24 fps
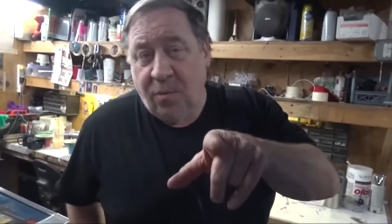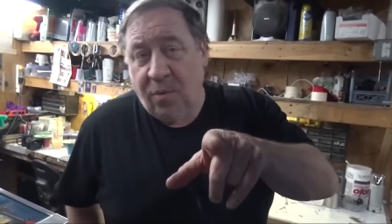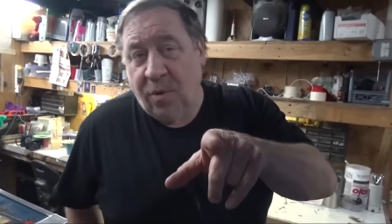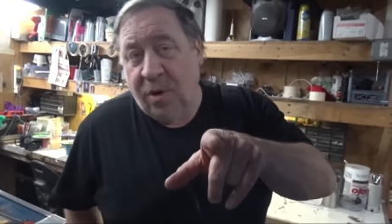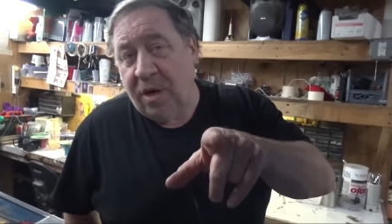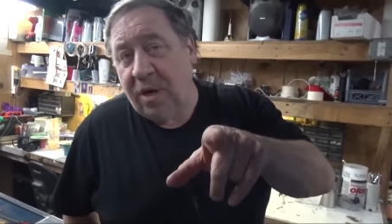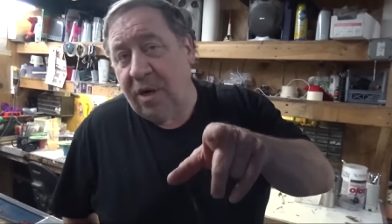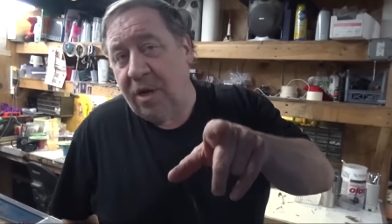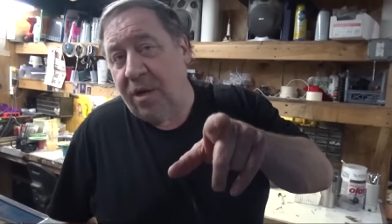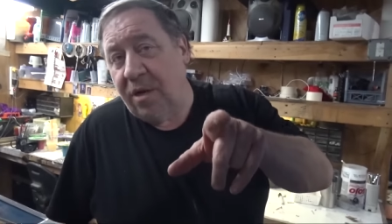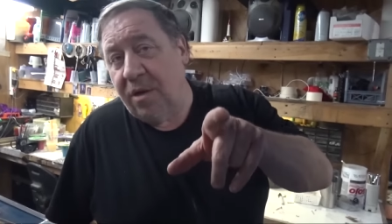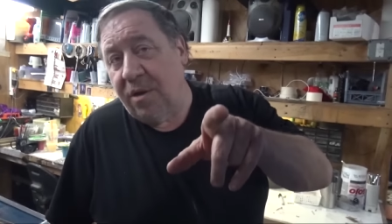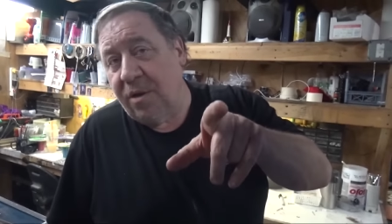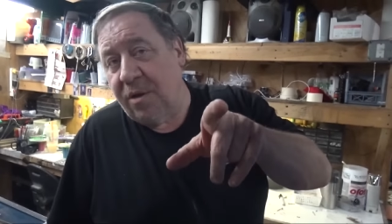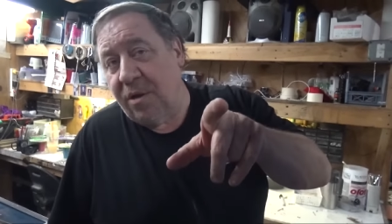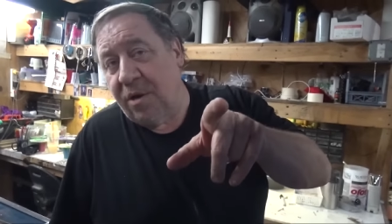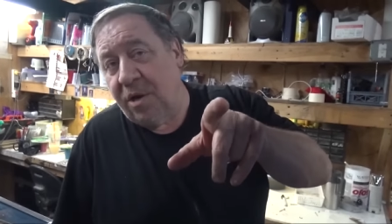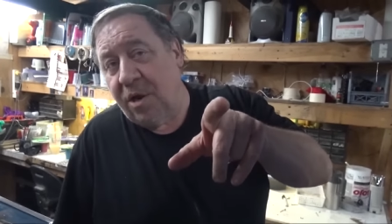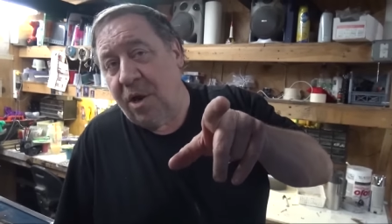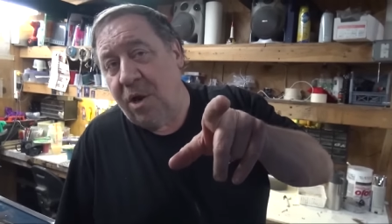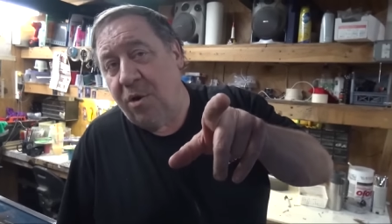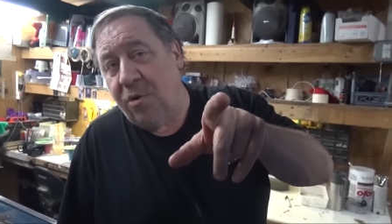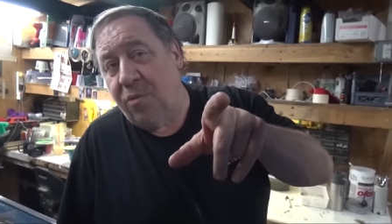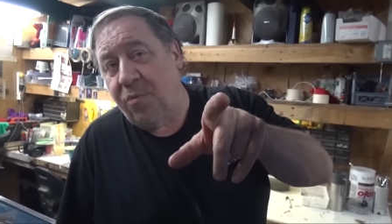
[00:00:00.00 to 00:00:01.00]
We're going to
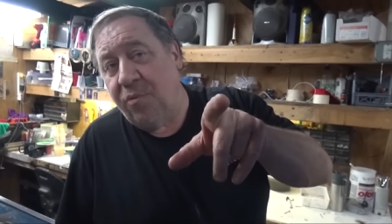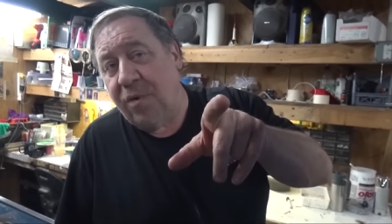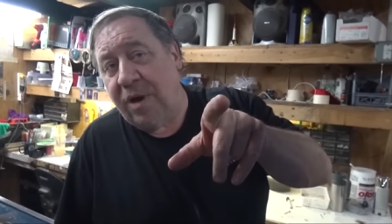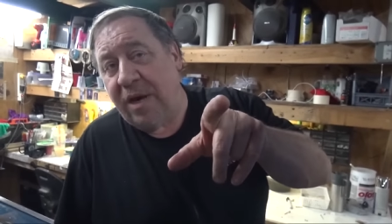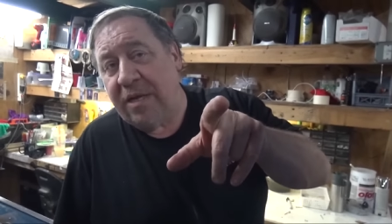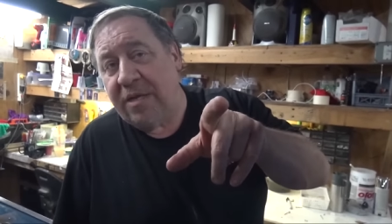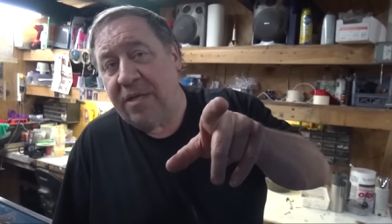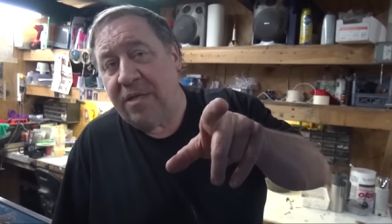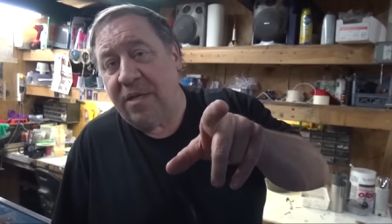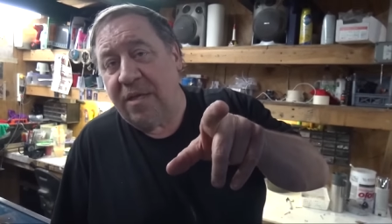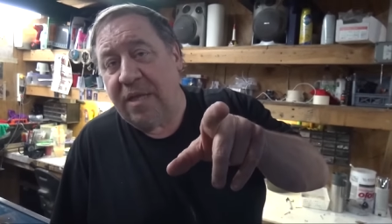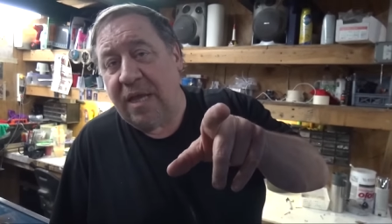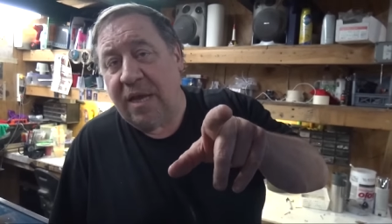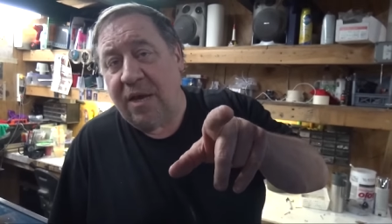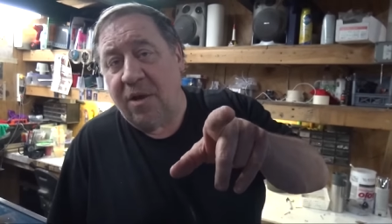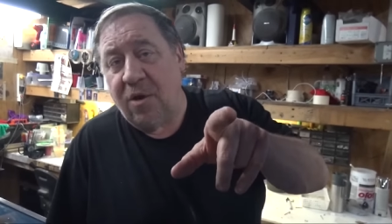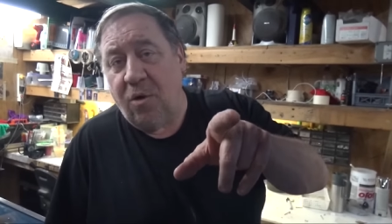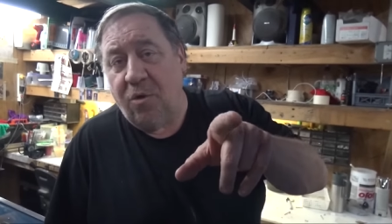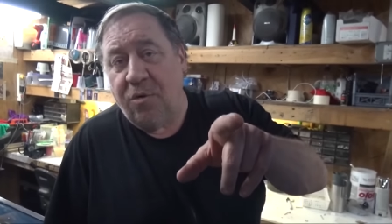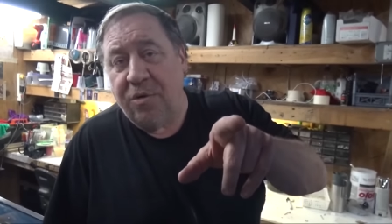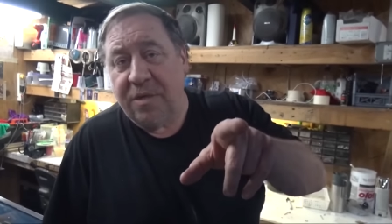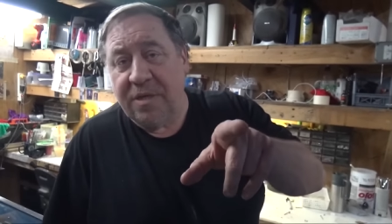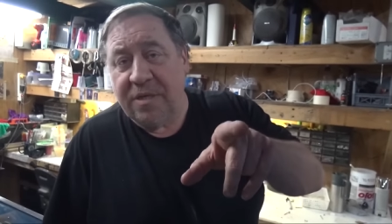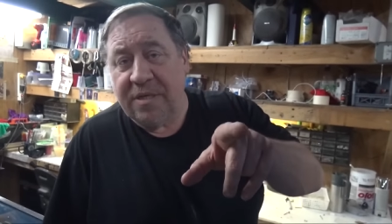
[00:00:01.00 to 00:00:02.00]
go right to that
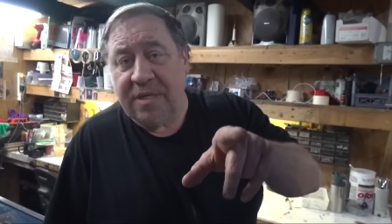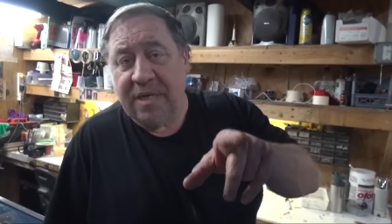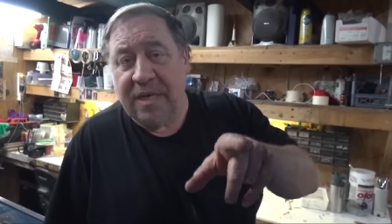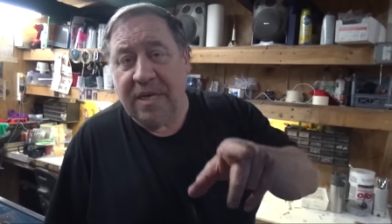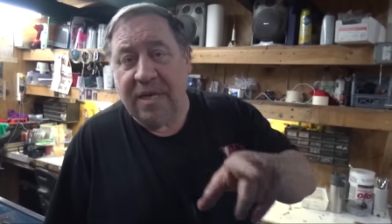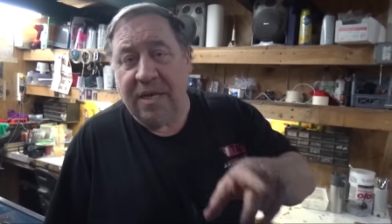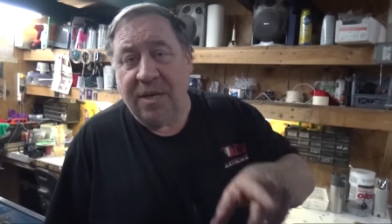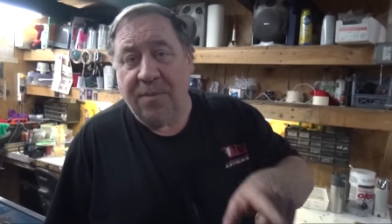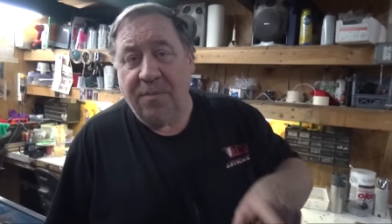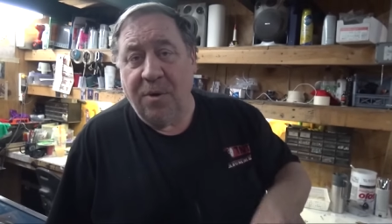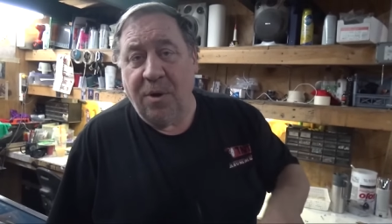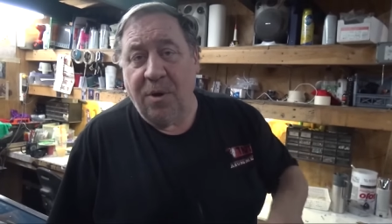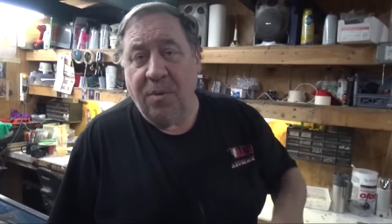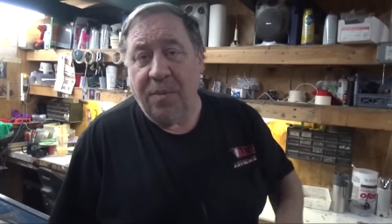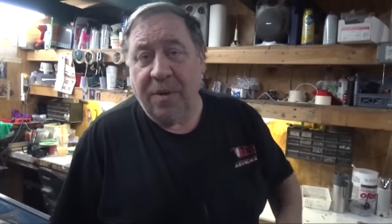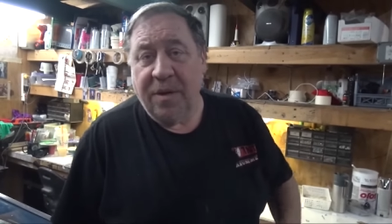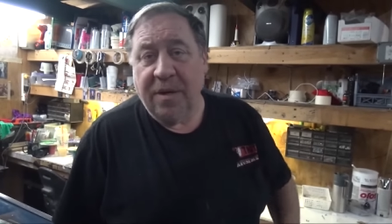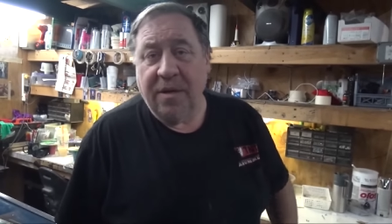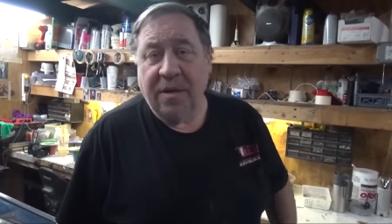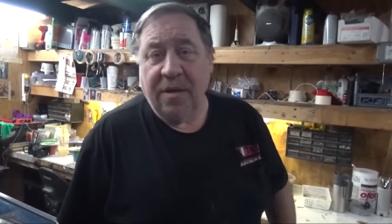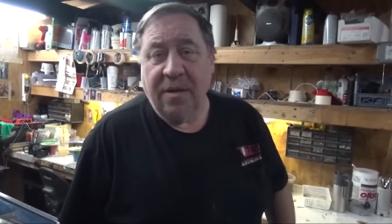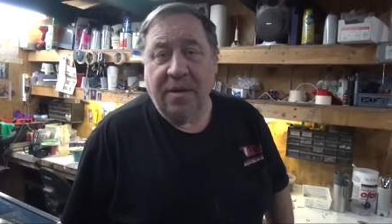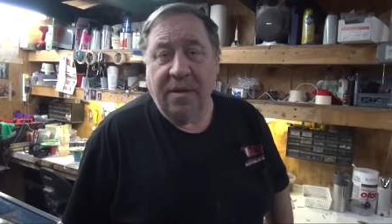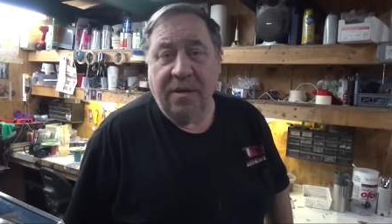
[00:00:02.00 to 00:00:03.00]
Golden Tee in a
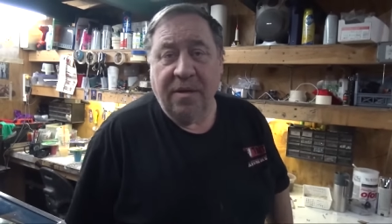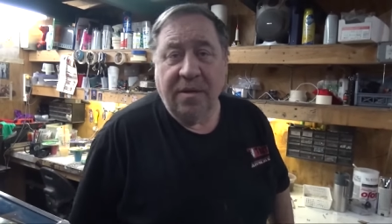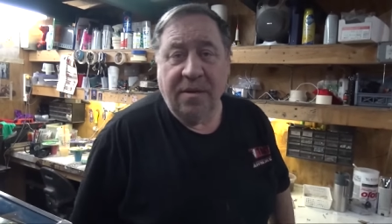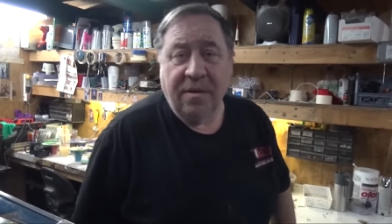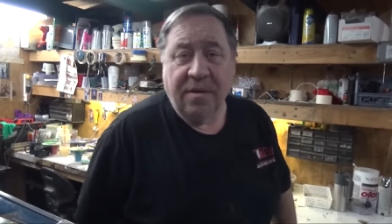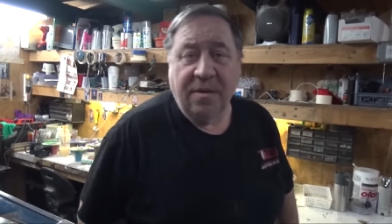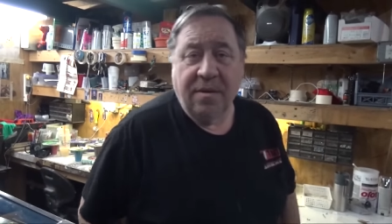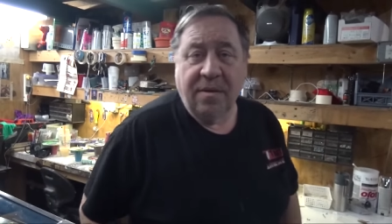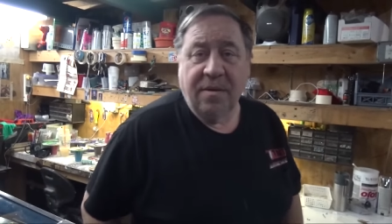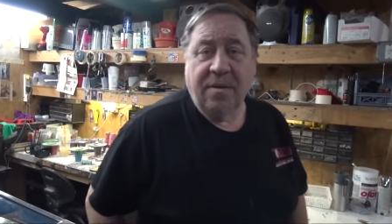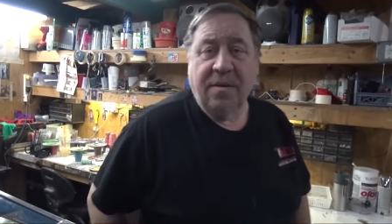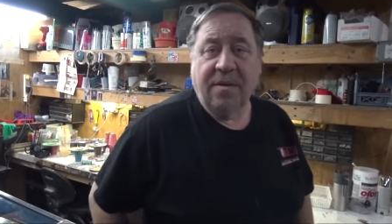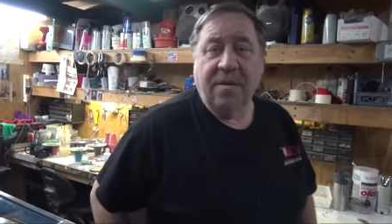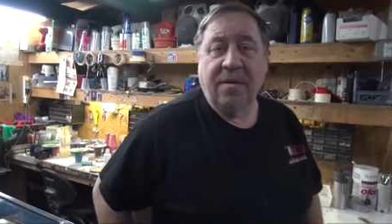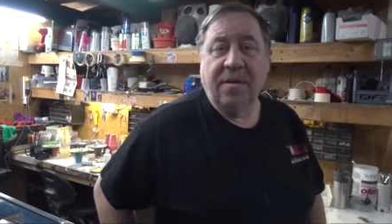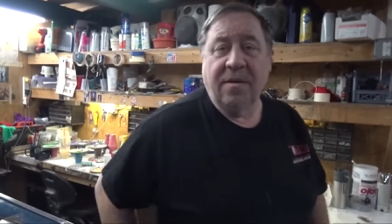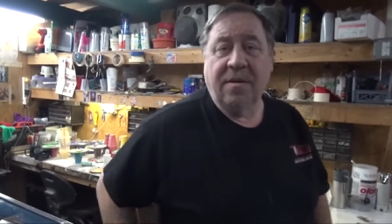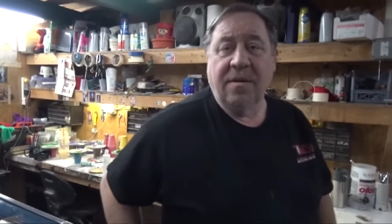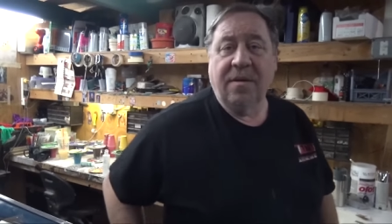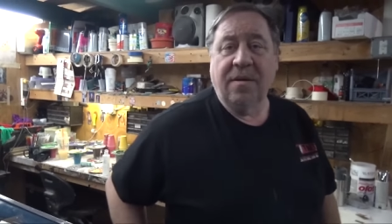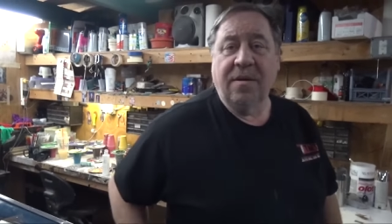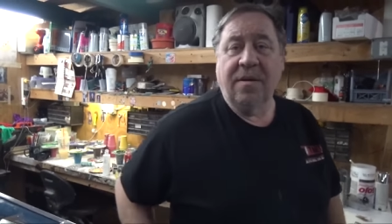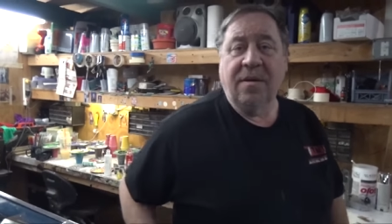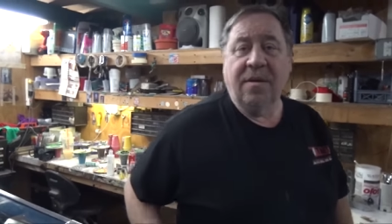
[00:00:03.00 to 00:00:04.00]
moment.
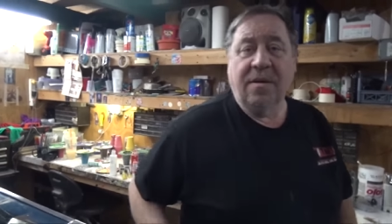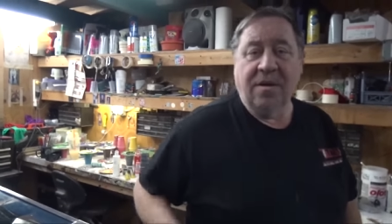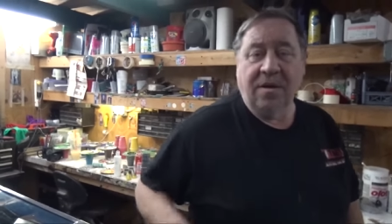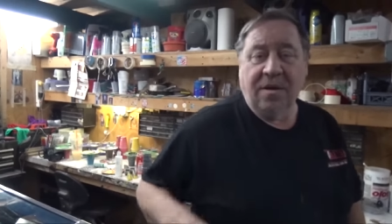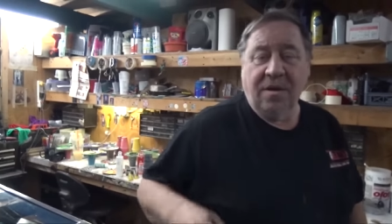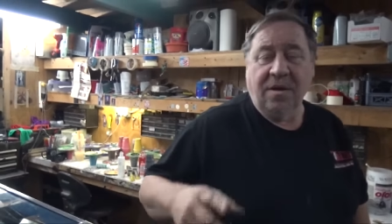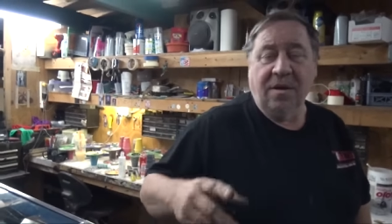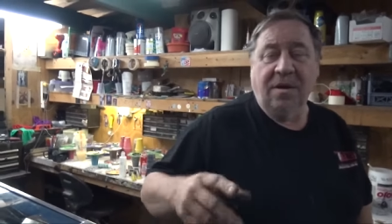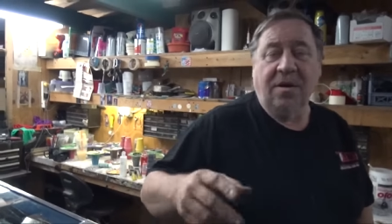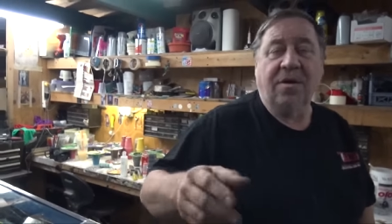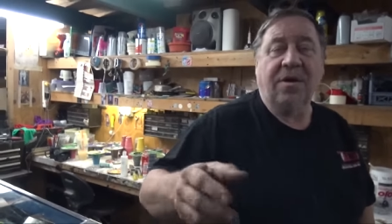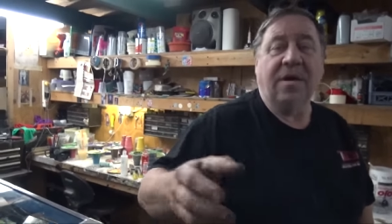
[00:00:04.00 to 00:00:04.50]
Cut?